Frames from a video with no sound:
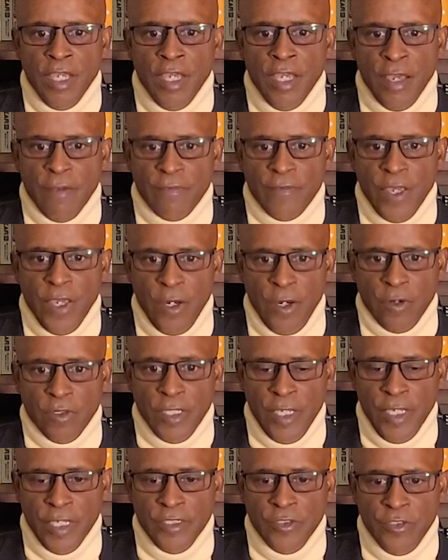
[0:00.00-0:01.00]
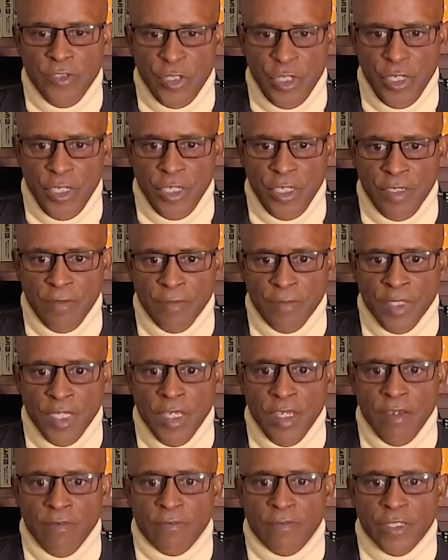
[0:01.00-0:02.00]
FLNG,
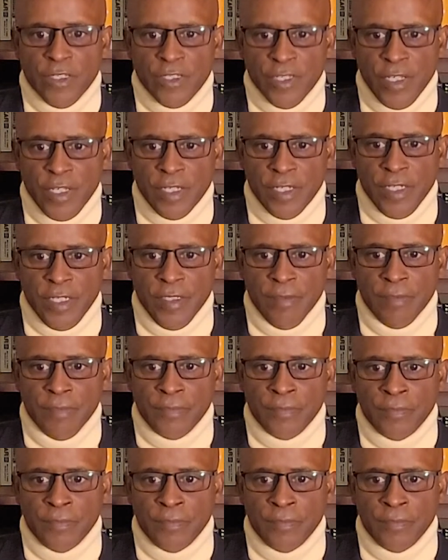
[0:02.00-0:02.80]
facility.